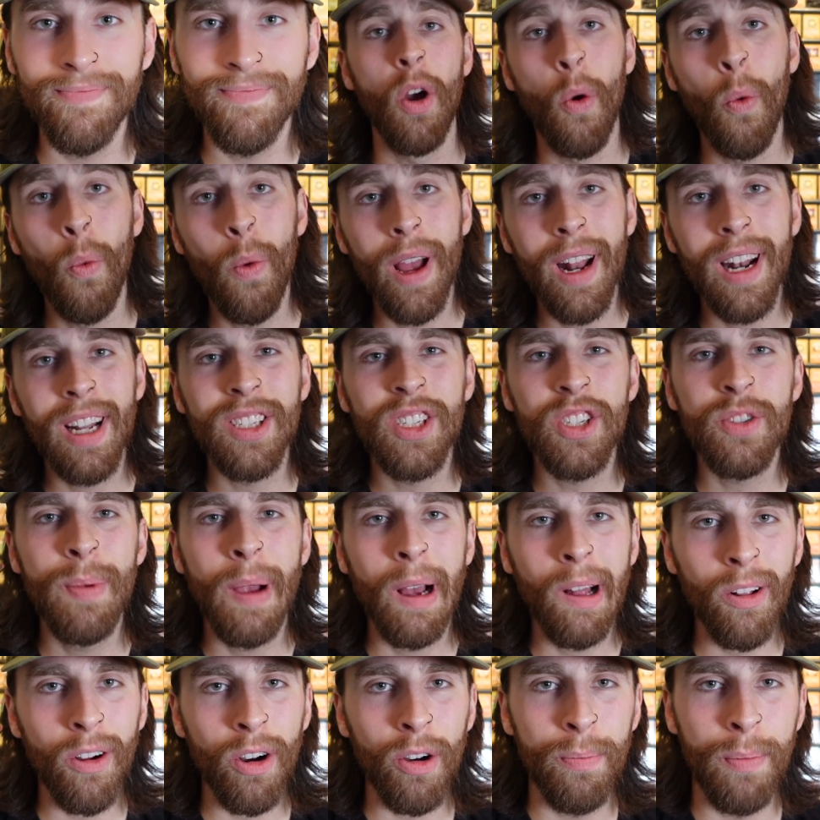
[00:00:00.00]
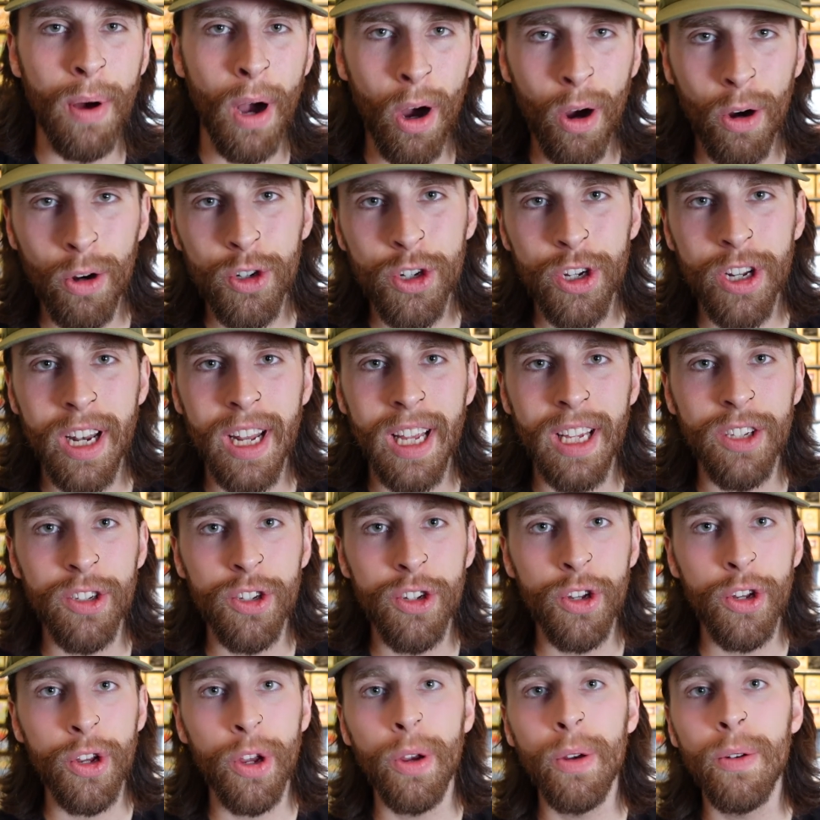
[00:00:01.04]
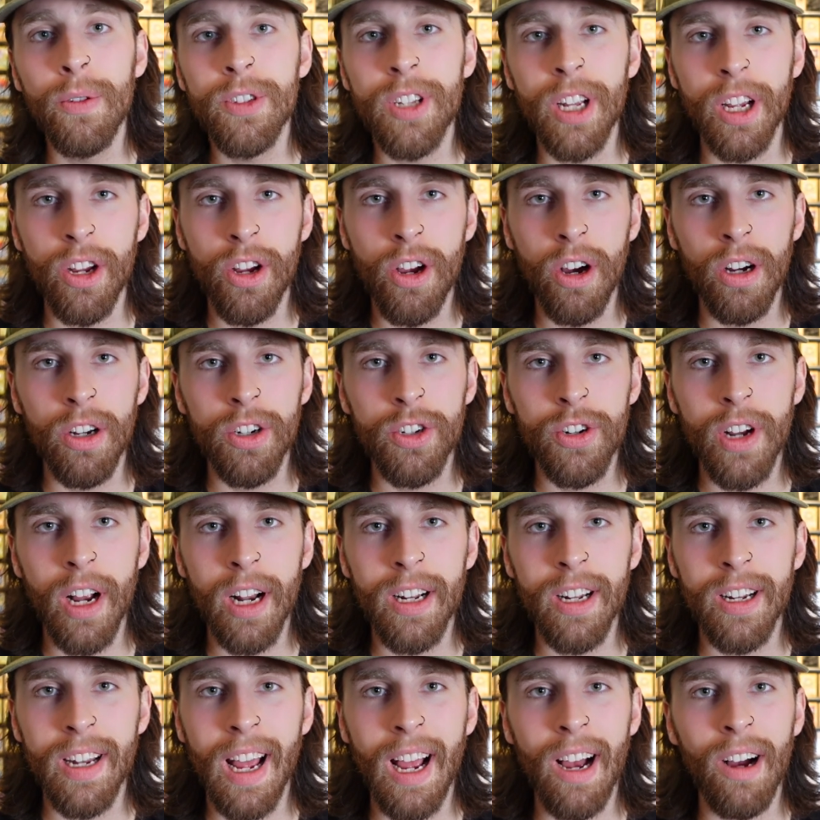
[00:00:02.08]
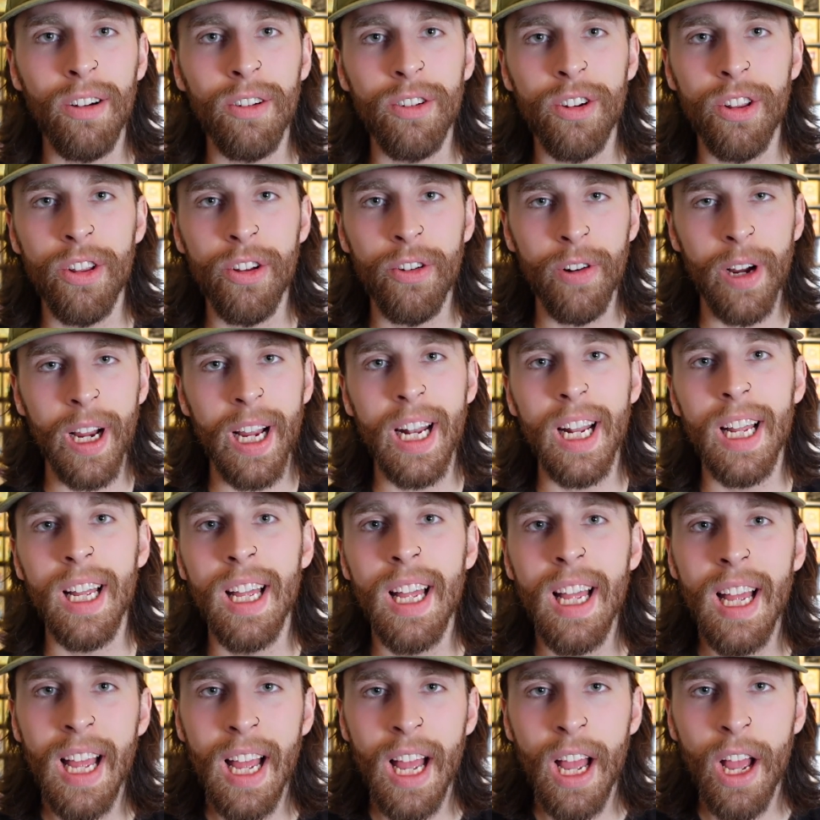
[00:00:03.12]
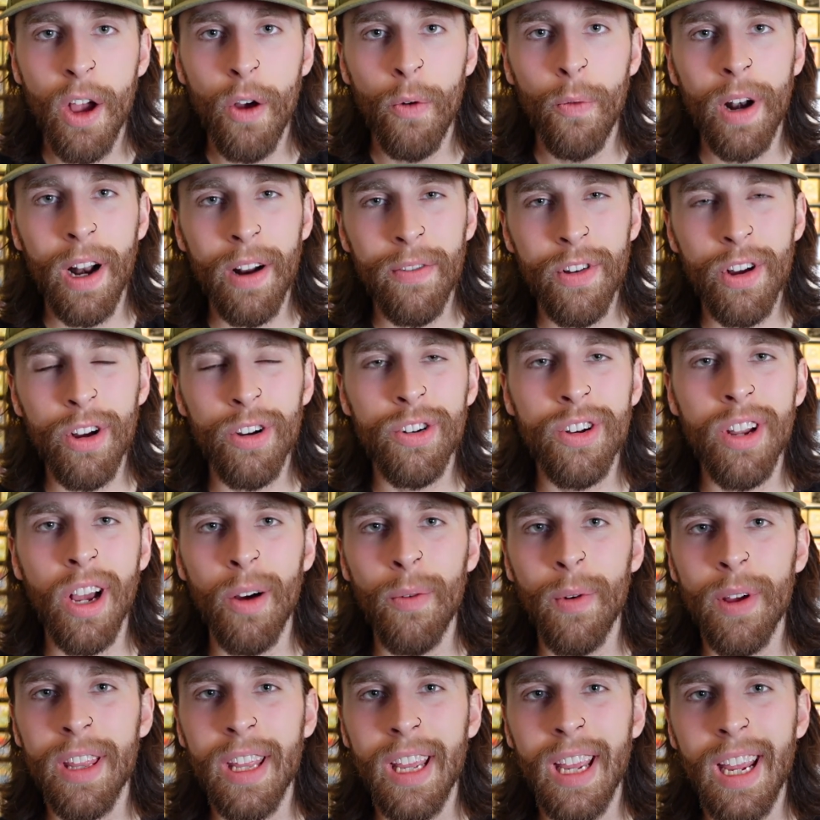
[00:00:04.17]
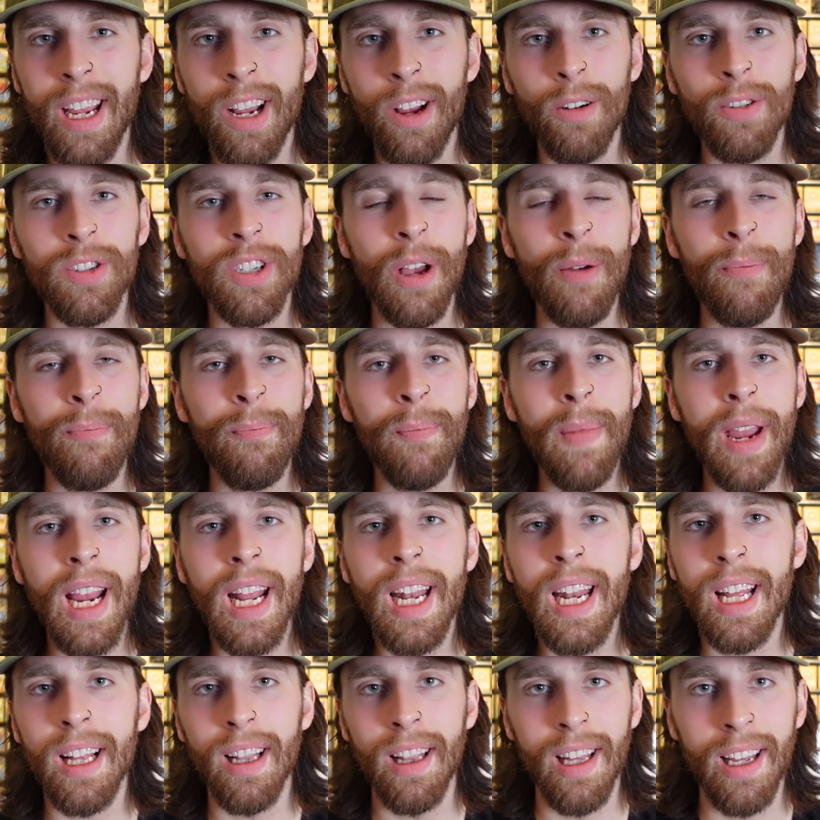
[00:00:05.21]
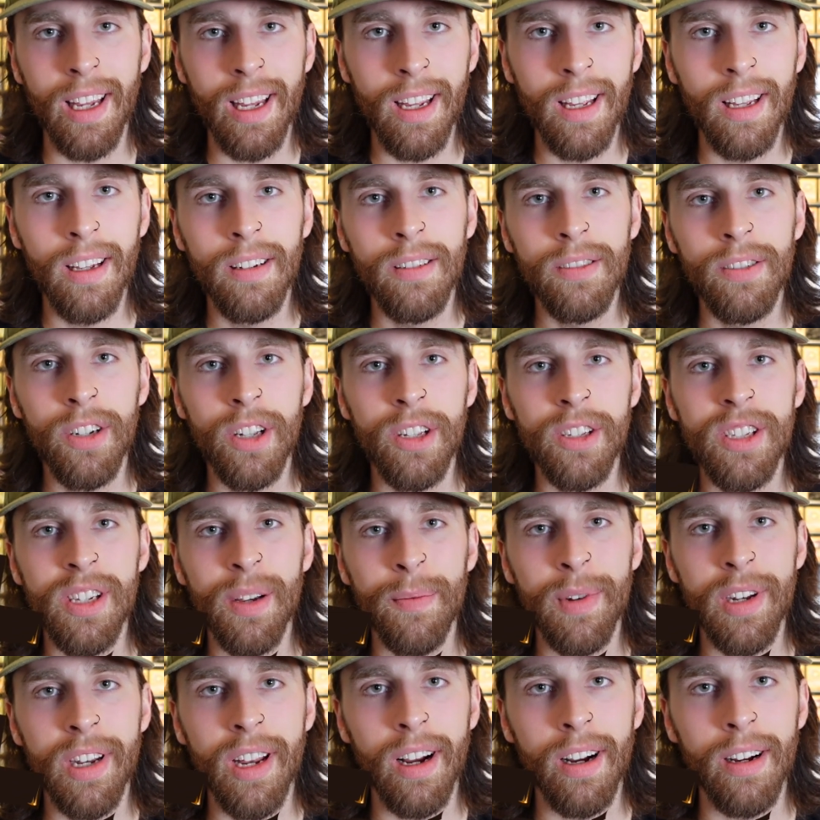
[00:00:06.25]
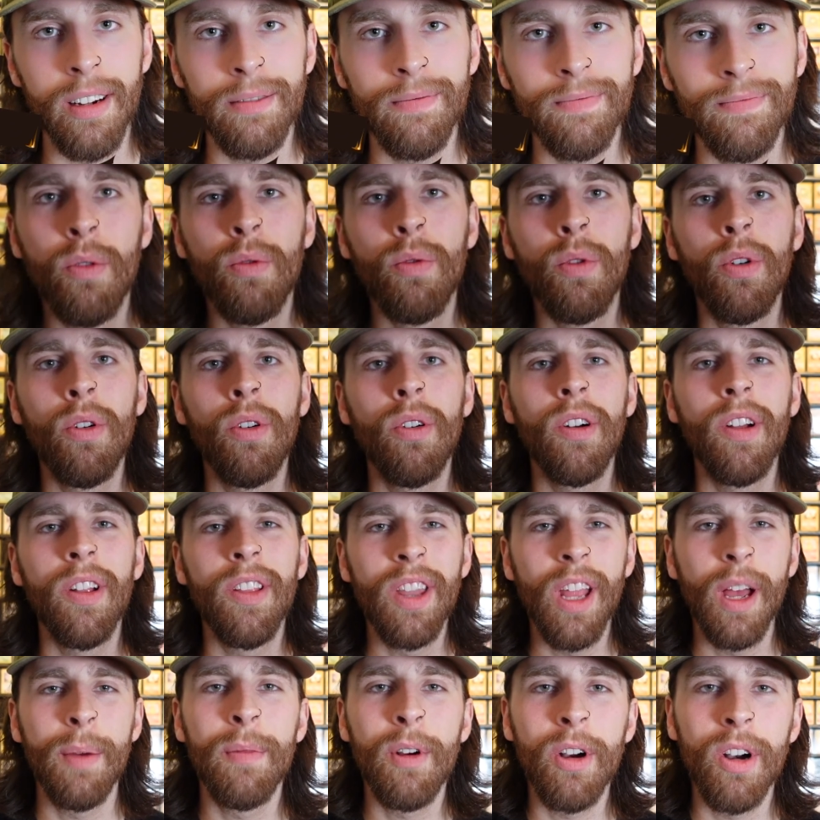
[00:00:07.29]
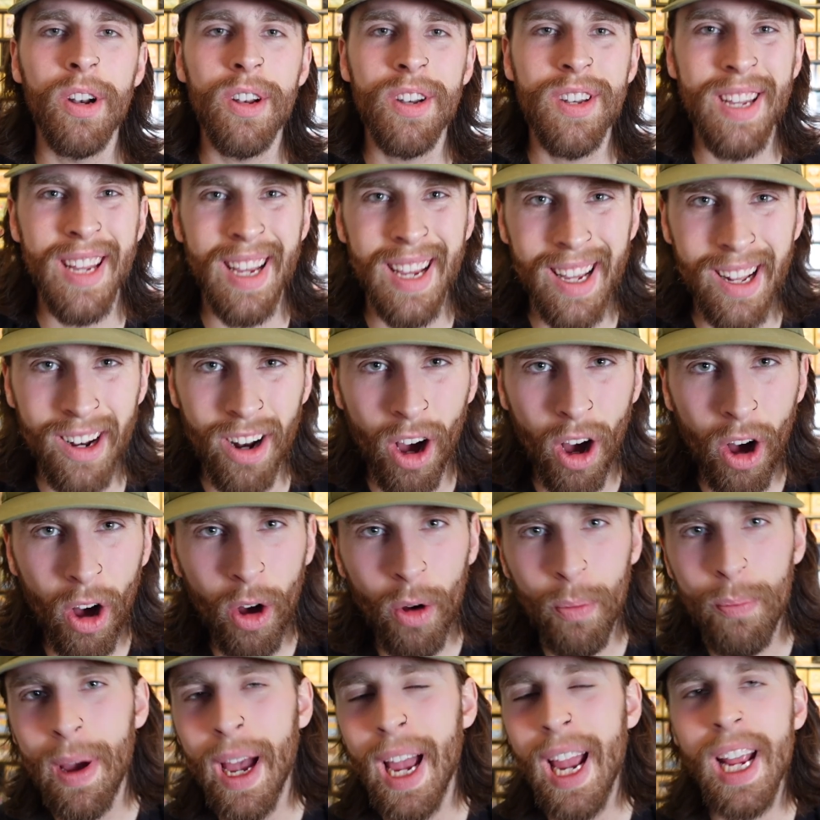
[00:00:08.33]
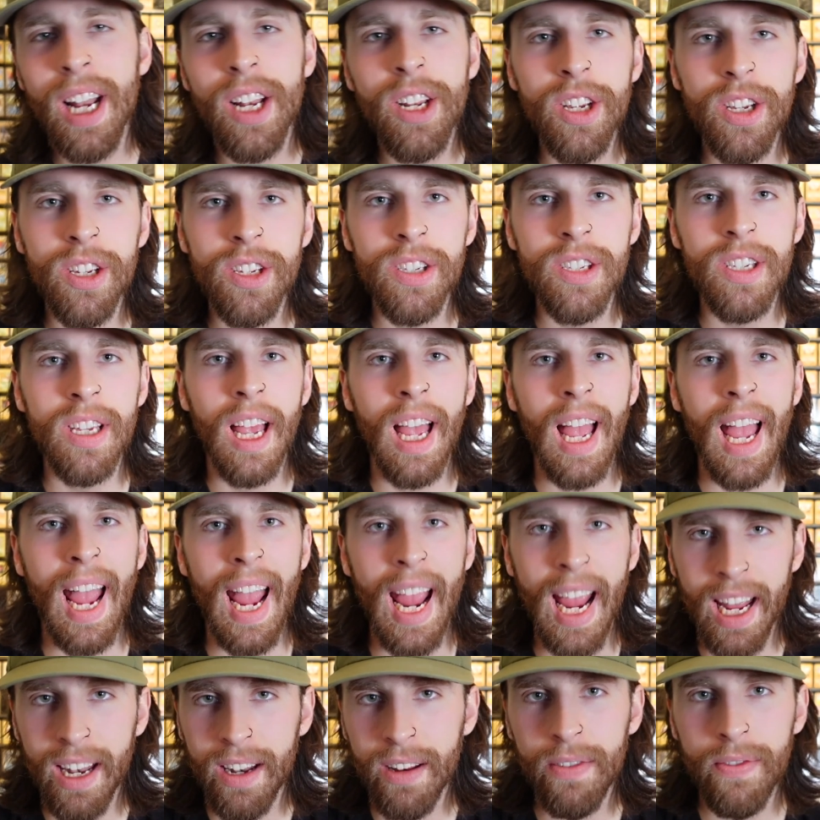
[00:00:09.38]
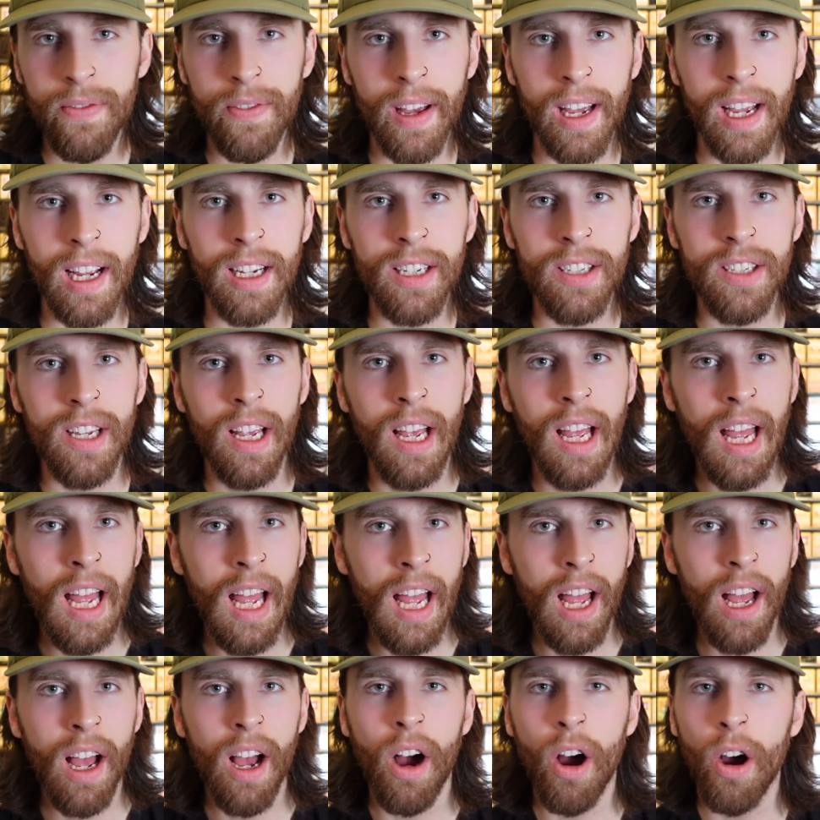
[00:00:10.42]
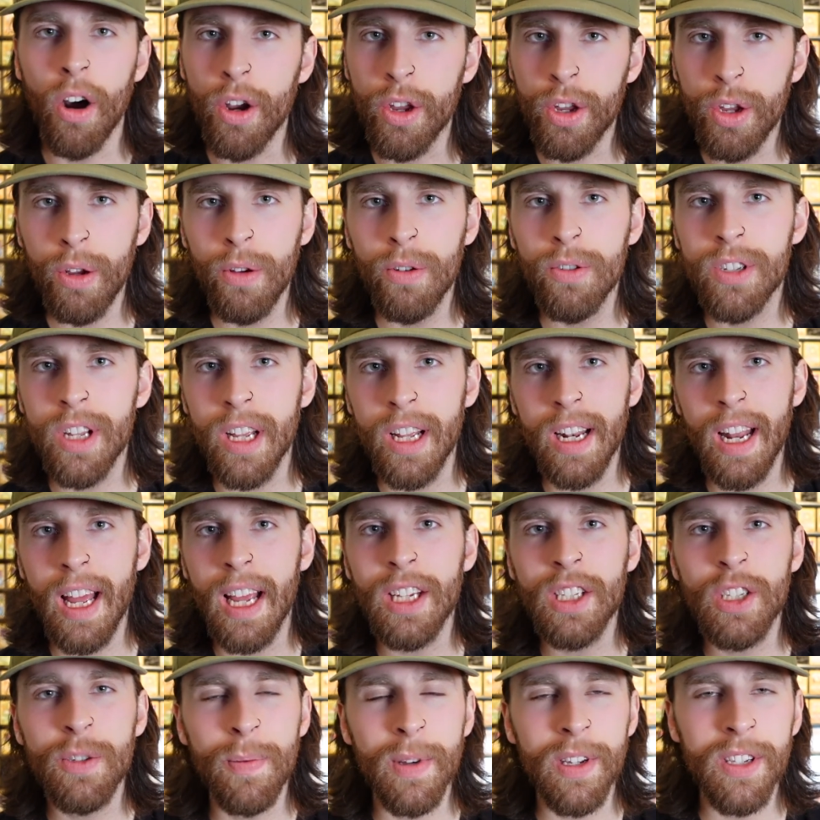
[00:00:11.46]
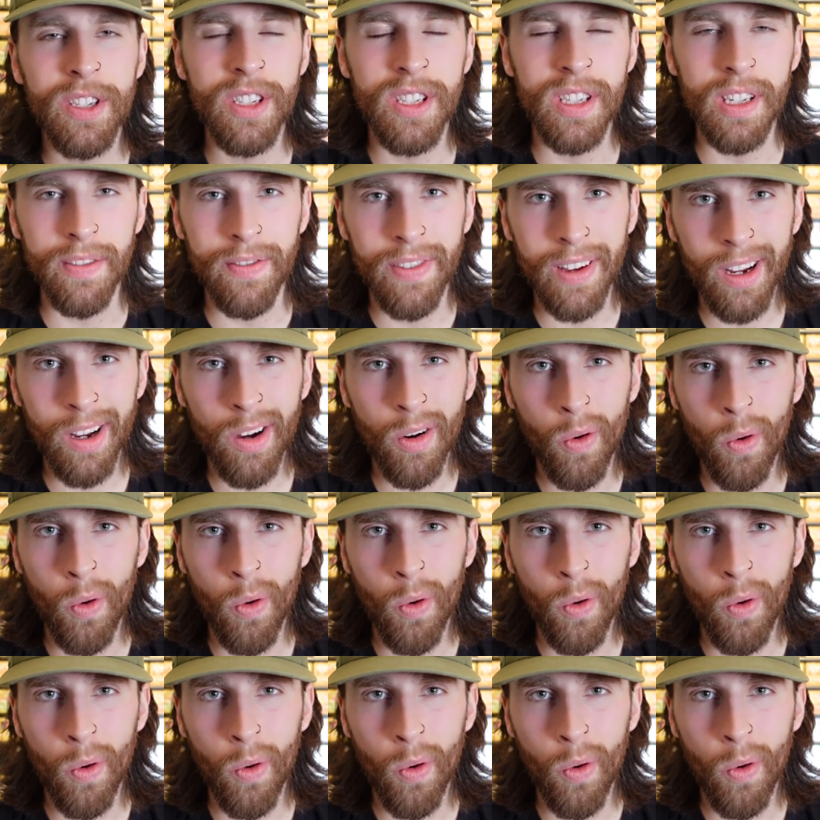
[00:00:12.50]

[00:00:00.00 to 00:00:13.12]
When a spell or potion is used and contracted out into the arena, whenever you're done with it, it goes immediately to the cemetery. Rule number 10. All pages and effects are used in a specific